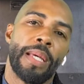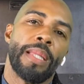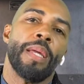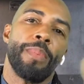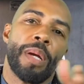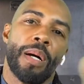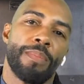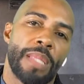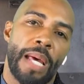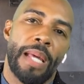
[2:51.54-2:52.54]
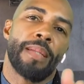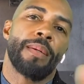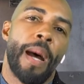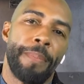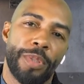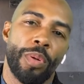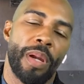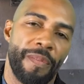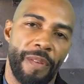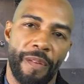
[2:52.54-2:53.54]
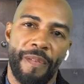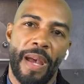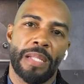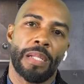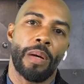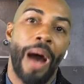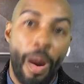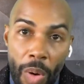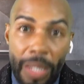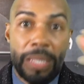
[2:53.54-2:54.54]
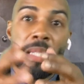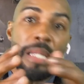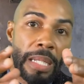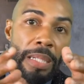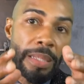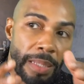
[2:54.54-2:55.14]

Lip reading: there becomes that opportunity for the fans to go, I want to see it.